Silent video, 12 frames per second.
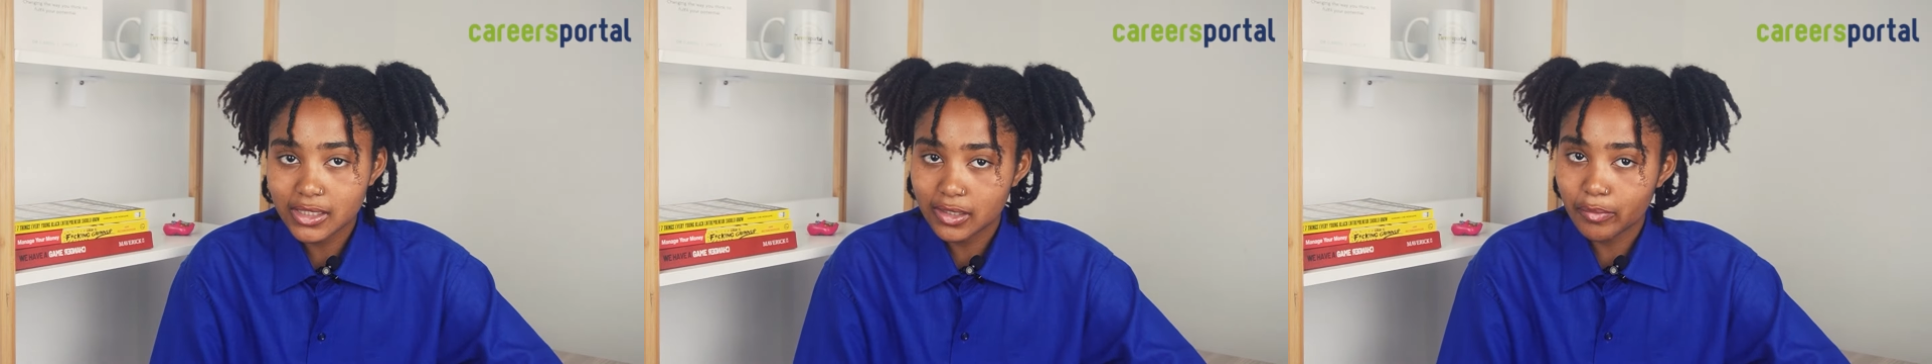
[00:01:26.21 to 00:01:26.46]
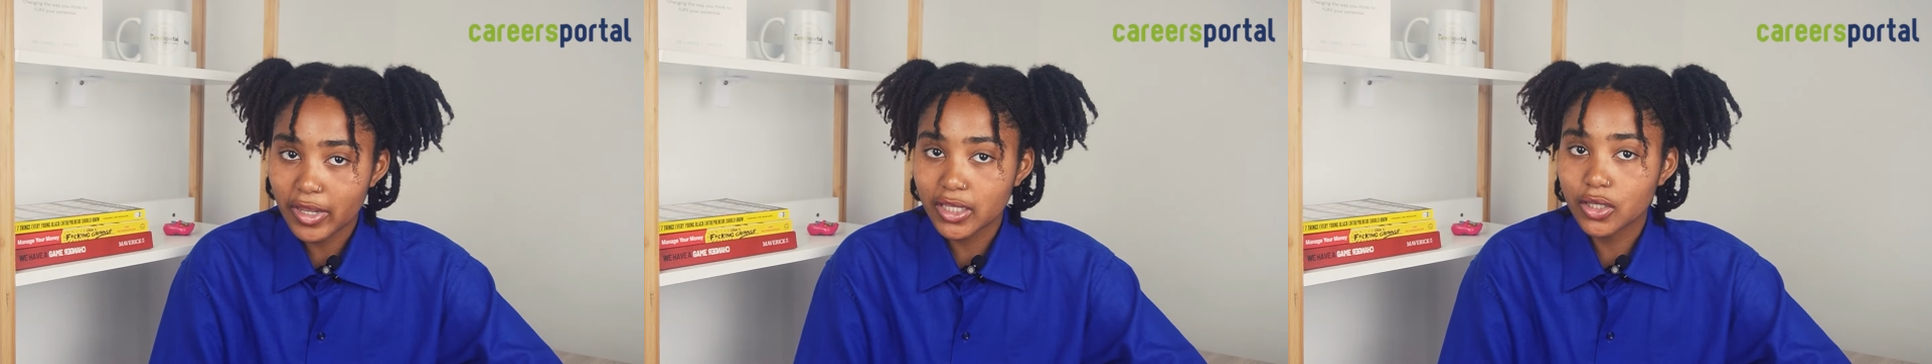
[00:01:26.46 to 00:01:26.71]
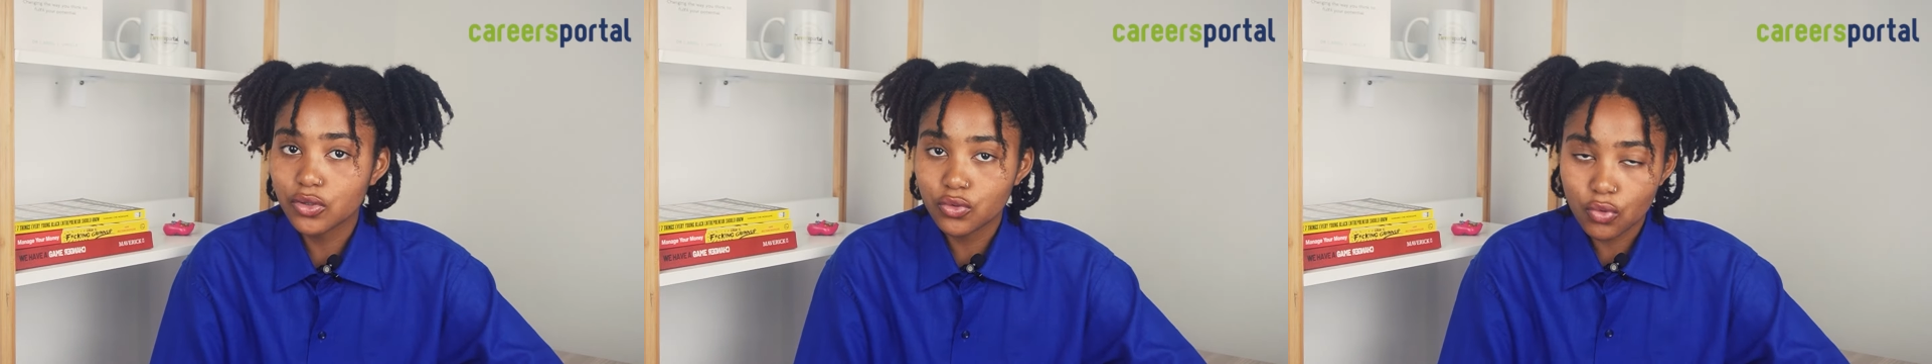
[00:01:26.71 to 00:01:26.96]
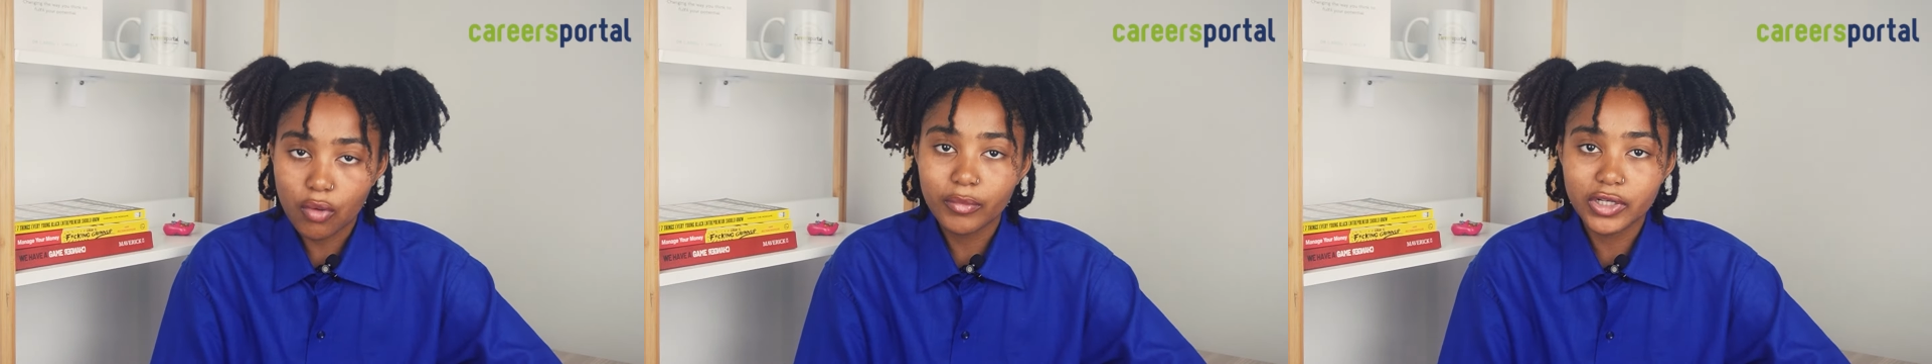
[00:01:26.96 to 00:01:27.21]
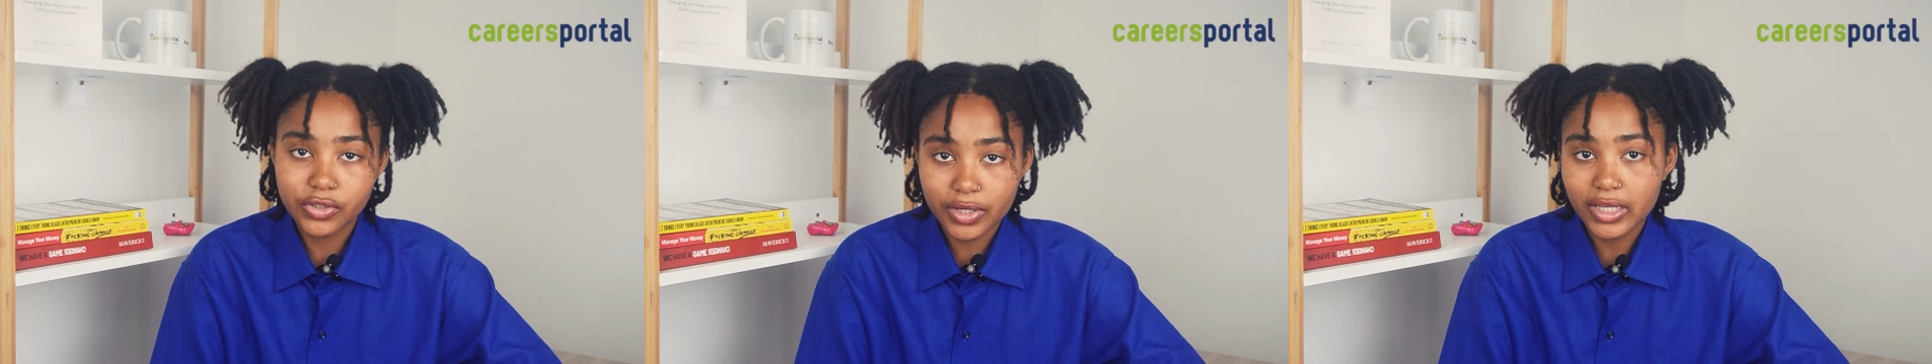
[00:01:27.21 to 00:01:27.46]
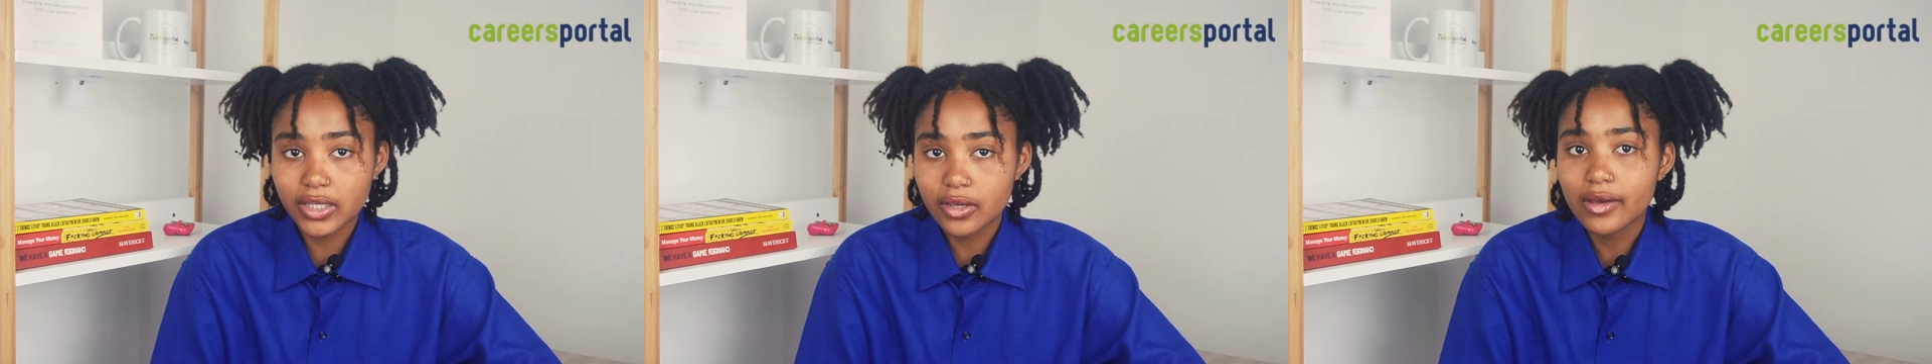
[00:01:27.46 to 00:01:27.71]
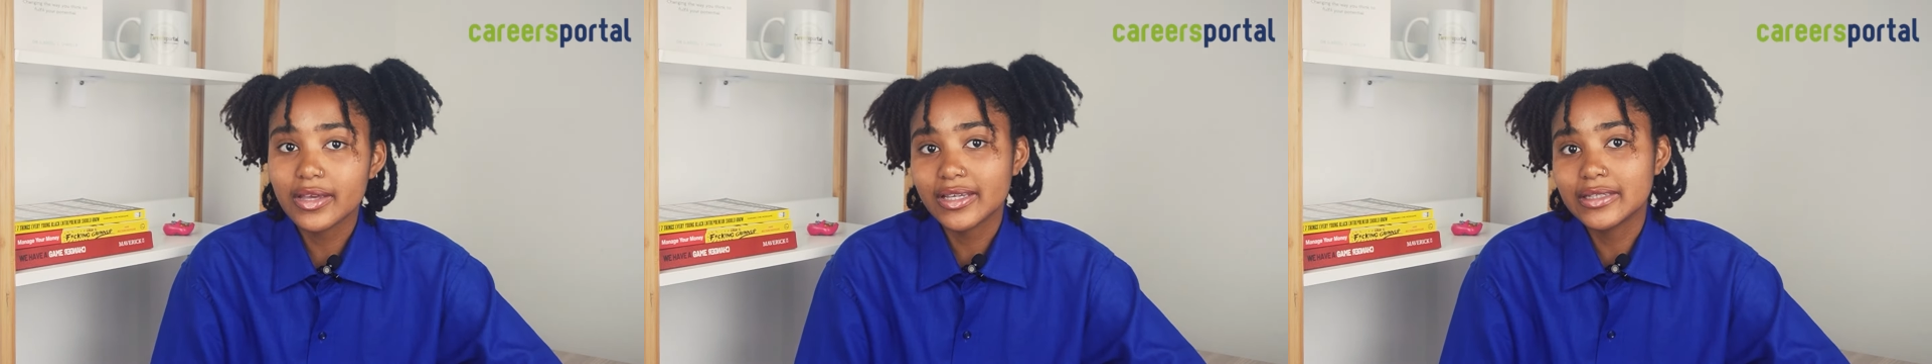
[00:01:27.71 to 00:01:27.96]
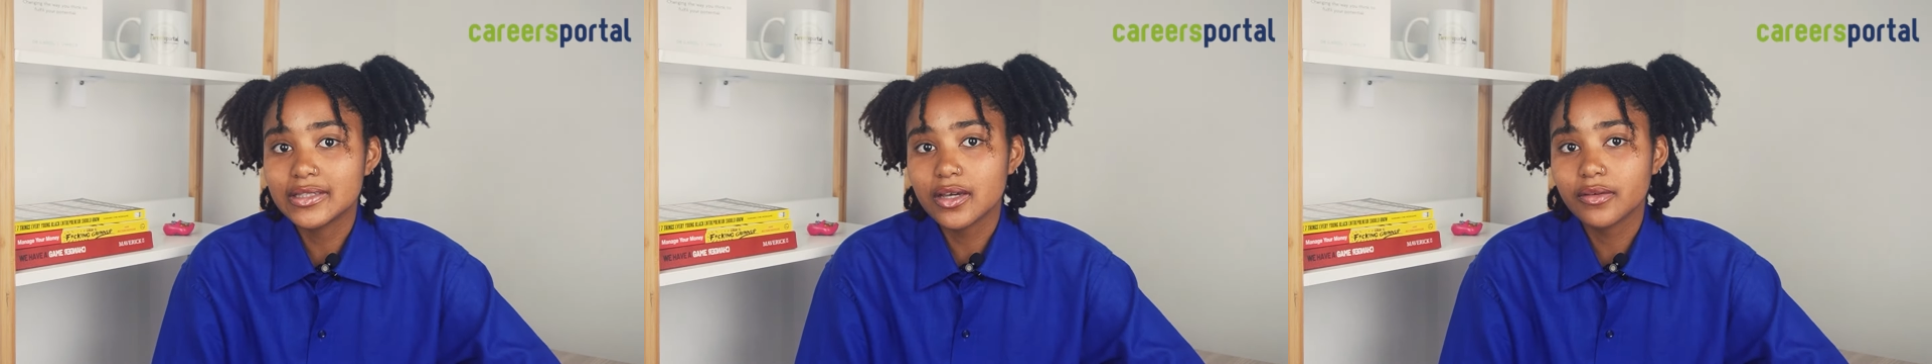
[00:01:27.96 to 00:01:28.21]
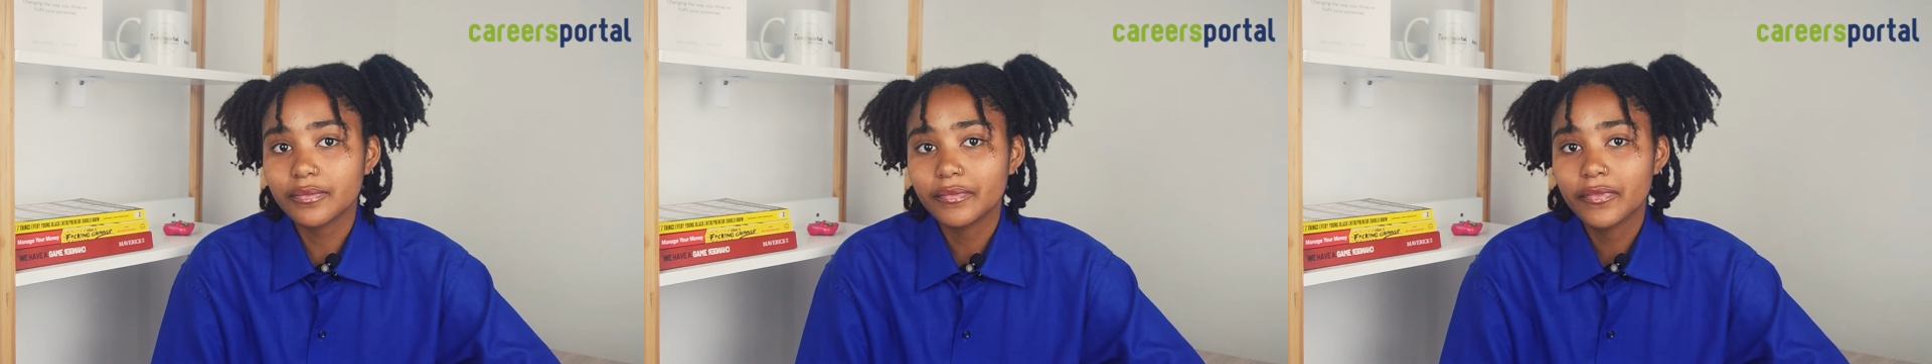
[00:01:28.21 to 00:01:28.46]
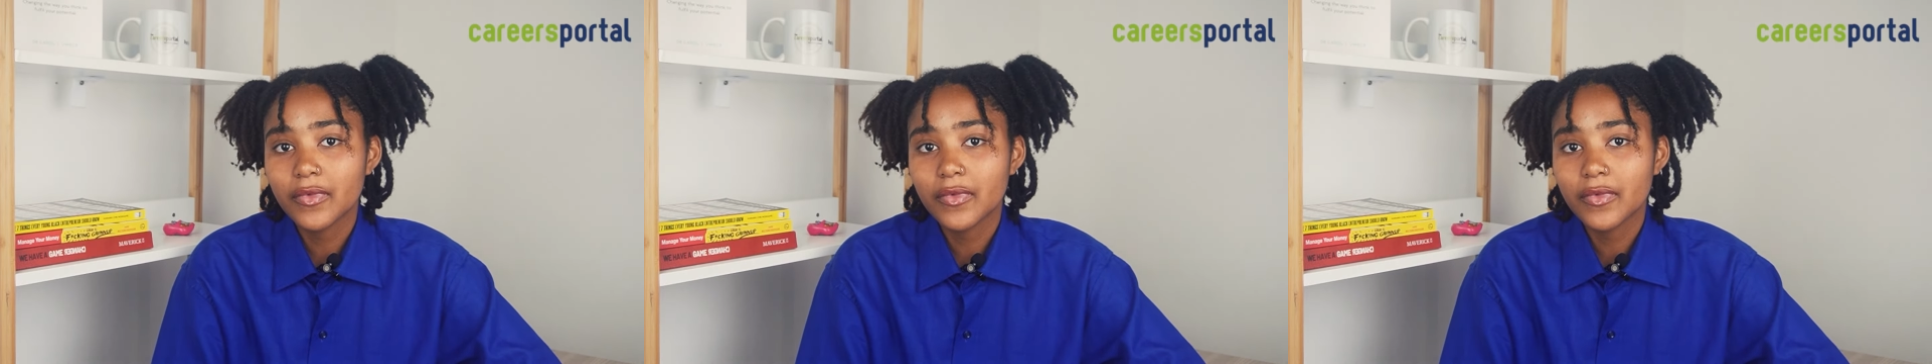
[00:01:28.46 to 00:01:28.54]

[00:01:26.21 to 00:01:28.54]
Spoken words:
to making your Matric year easier.